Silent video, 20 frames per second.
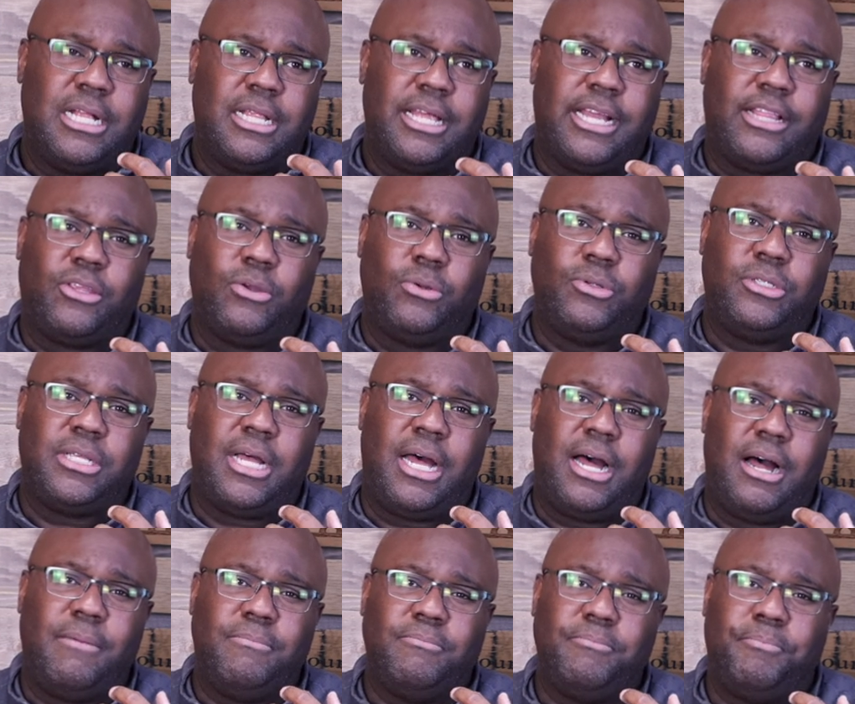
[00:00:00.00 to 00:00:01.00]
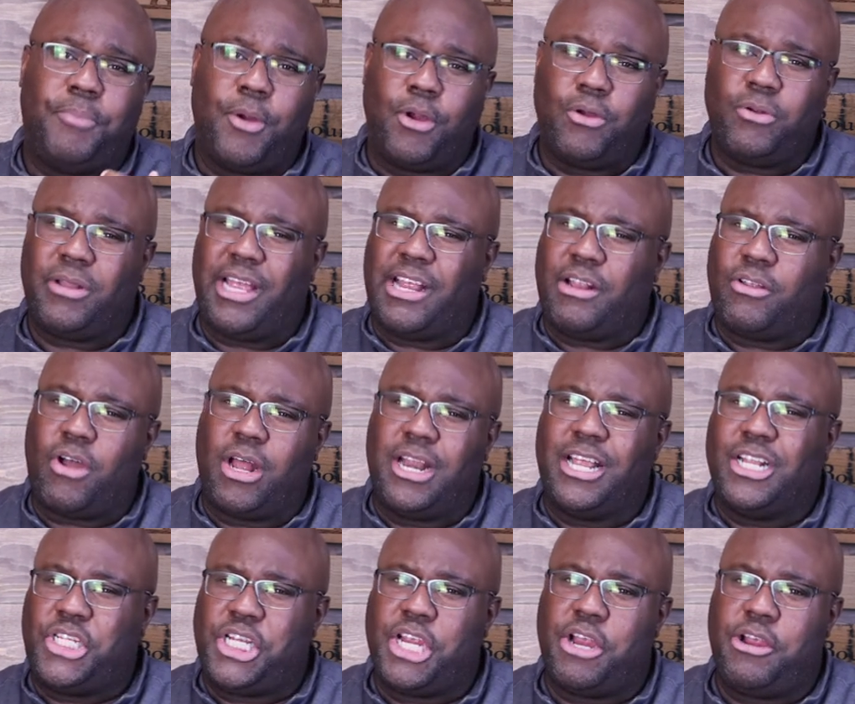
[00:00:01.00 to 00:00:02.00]
like those burnt, like kind
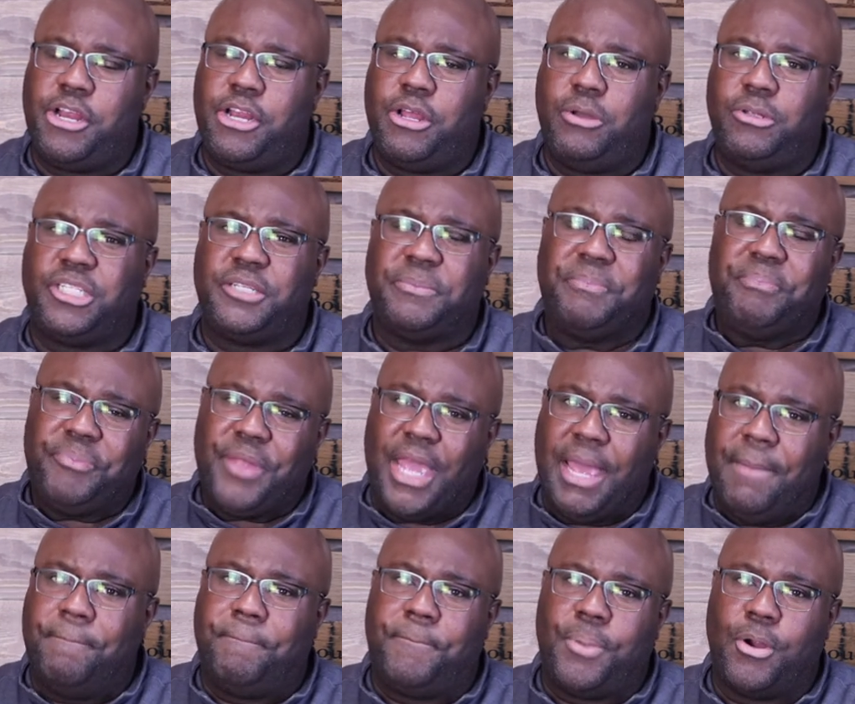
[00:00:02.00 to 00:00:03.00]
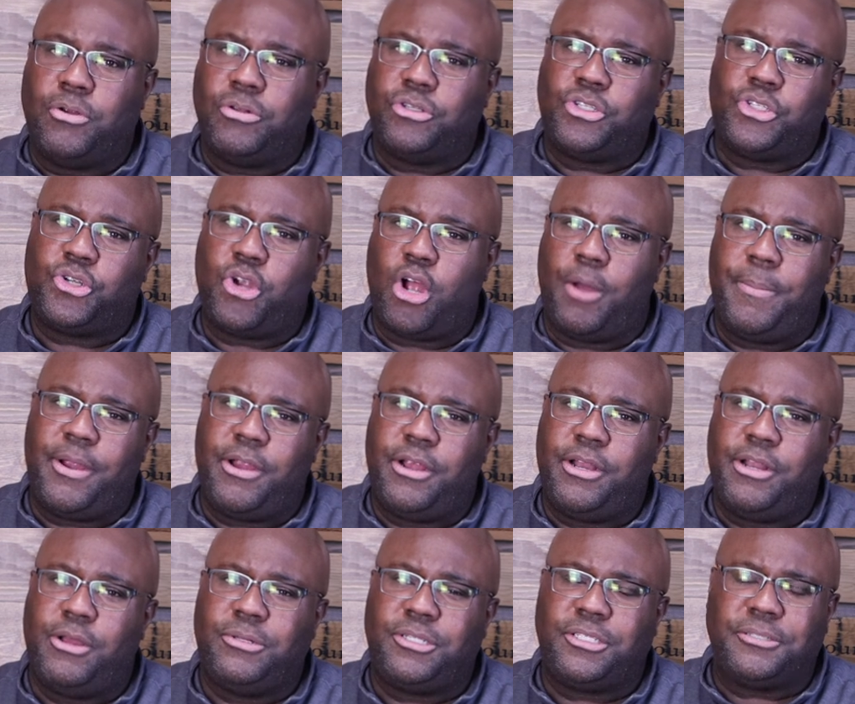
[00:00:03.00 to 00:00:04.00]
of cherry notes and burnt strawberry
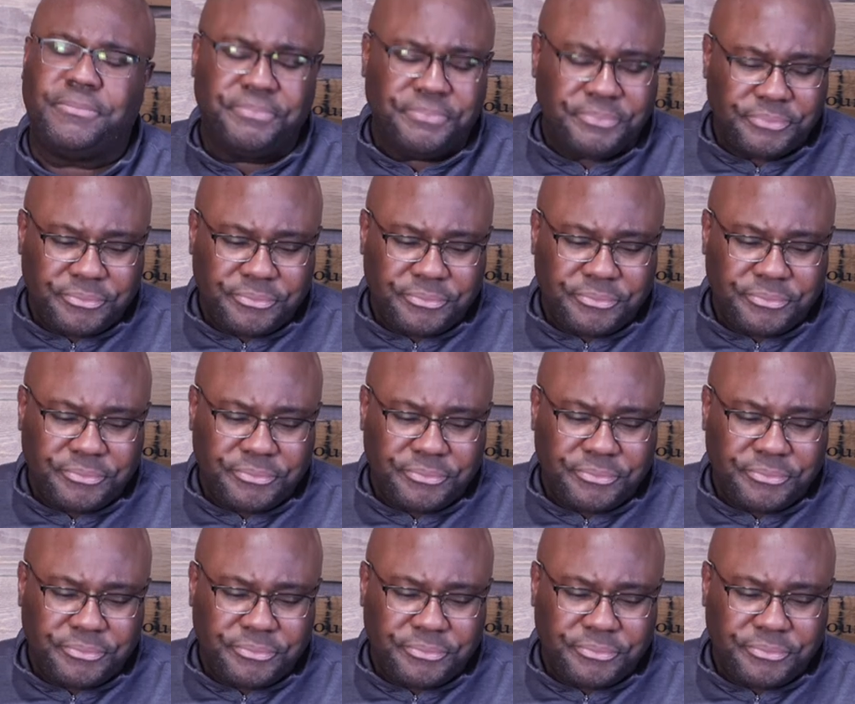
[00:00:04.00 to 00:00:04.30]
notes